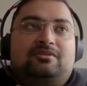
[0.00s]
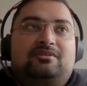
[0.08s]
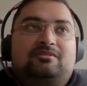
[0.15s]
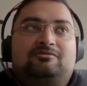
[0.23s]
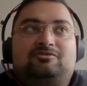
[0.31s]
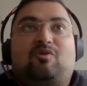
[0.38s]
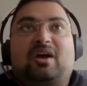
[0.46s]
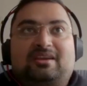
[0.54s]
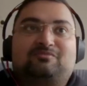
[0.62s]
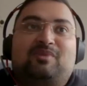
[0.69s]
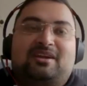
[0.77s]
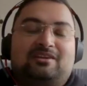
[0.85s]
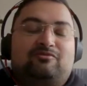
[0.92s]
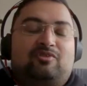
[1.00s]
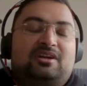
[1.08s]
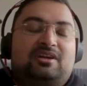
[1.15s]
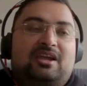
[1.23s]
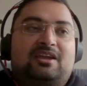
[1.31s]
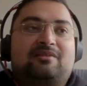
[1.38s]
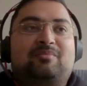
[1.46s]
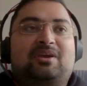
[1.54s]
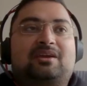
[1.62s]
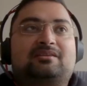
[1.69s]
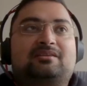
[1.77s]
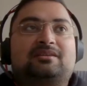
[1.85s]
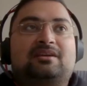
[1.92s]
choice by default again,
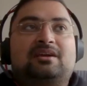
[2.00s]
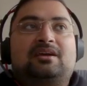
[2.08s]
because